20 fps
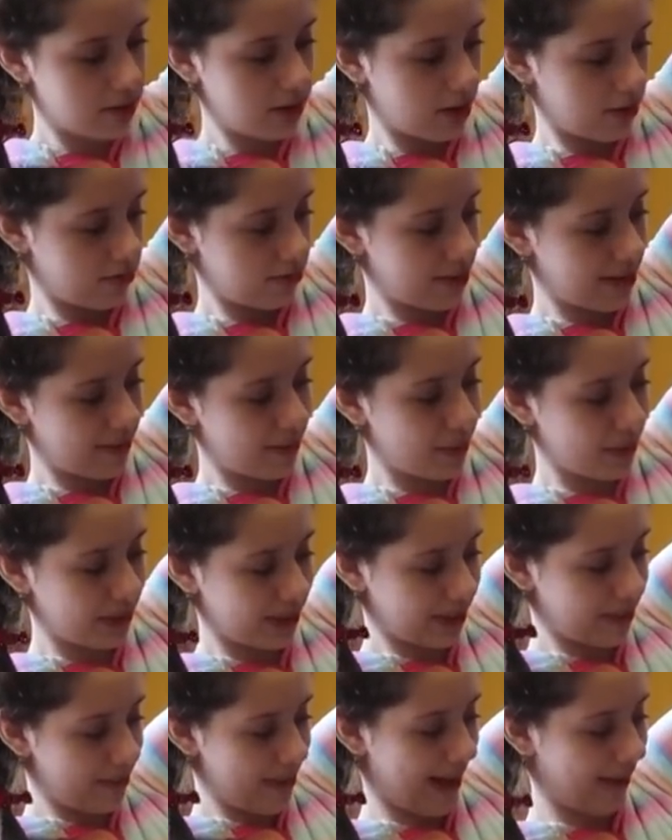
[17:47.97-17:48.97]
I'm
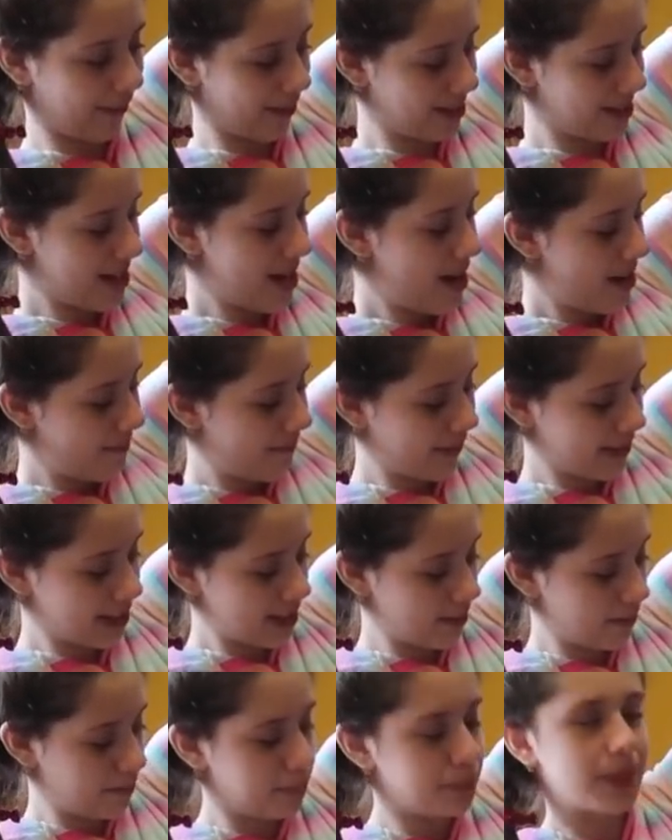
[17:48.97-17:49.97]
holding them backwards. But
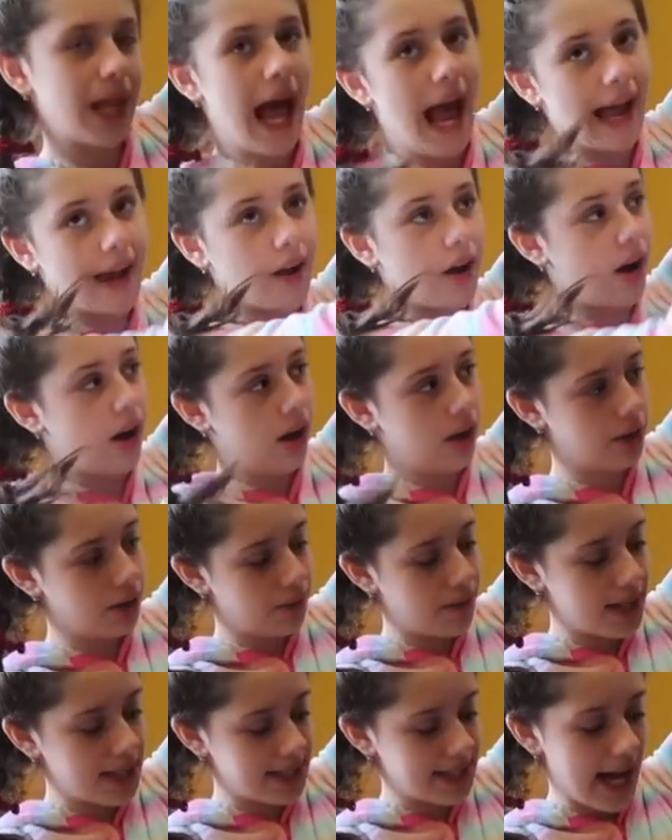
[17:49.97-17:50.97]
they're black all the
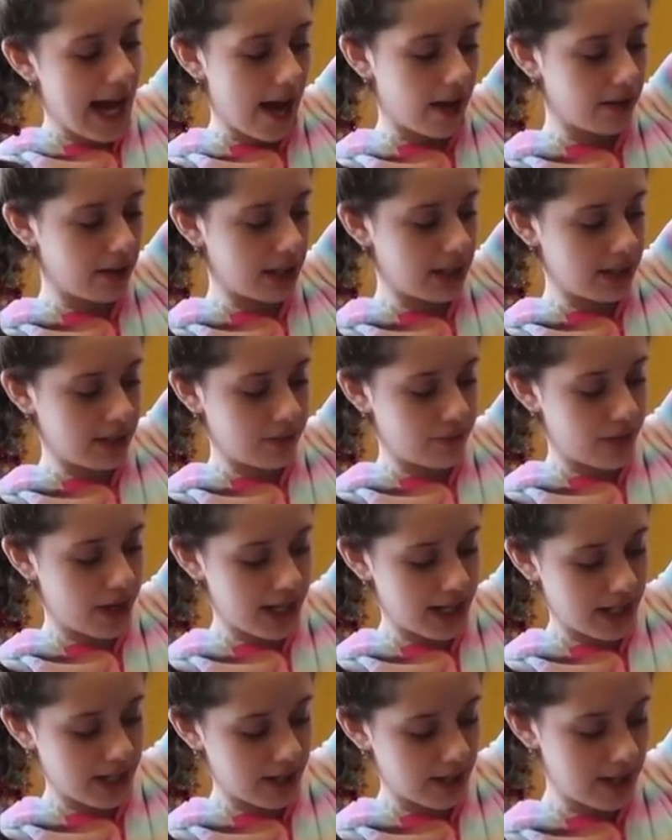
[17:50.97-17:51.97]
way down, and then
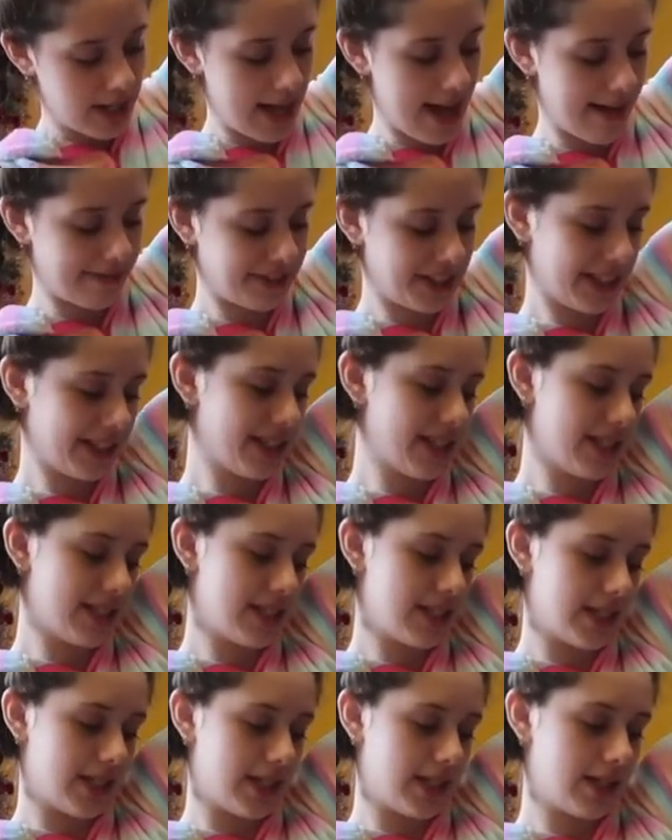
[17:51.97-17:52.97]
right here they have like
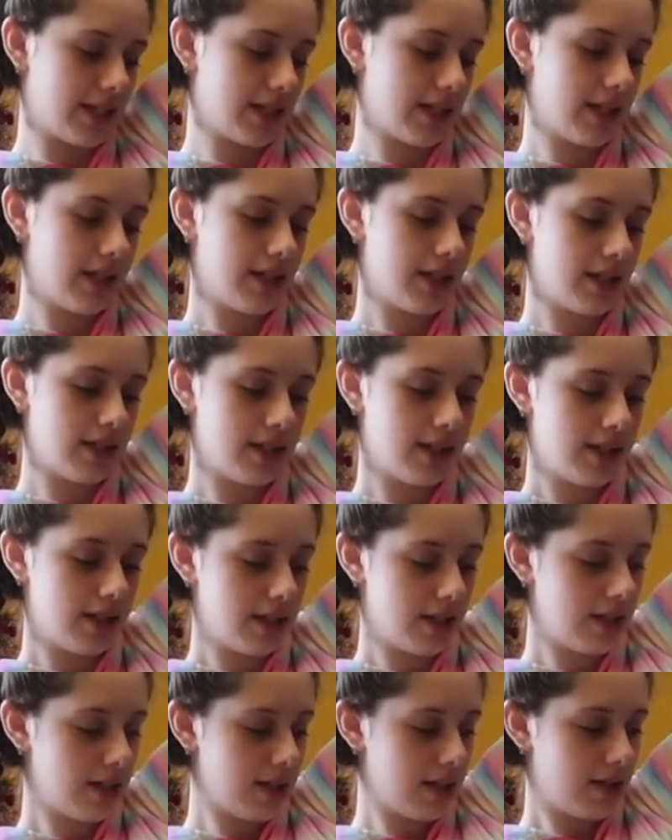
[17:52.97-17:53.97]
this like
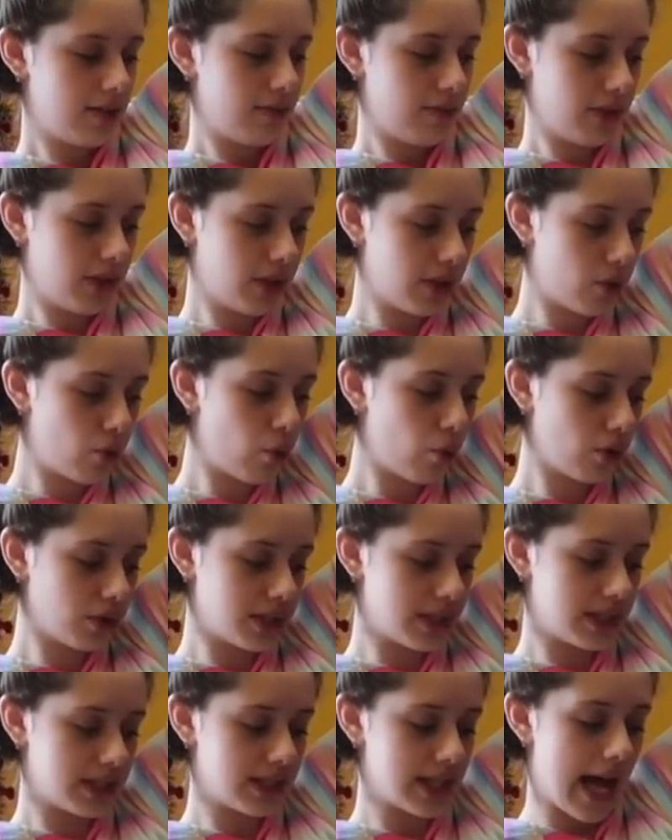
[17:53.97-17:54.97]
really cool
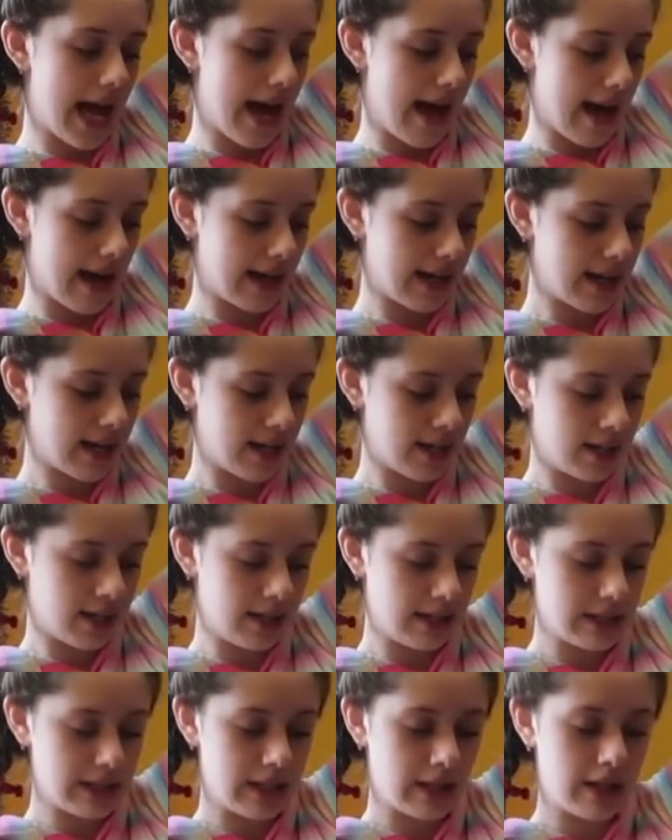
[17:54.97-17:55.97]
design, and
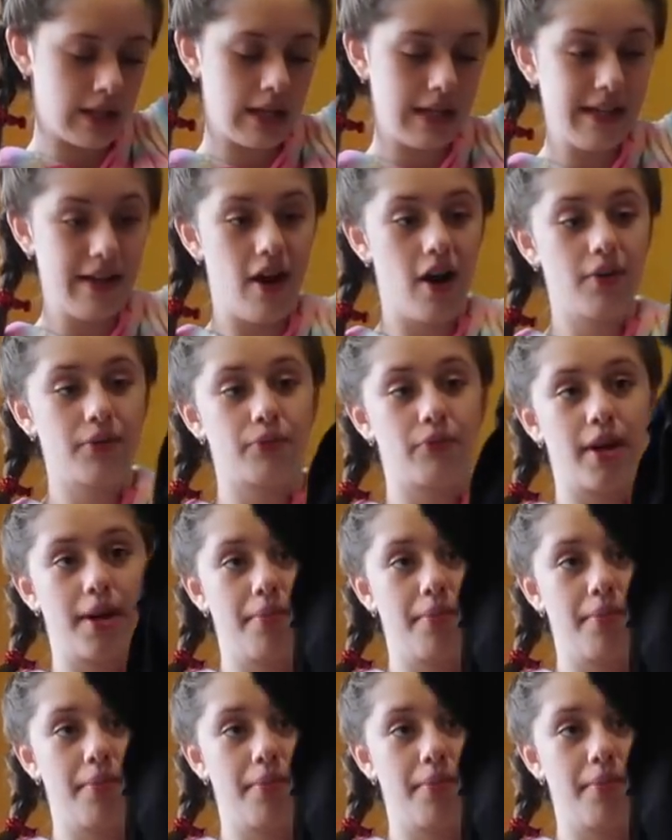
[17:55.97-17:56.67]
it's in neon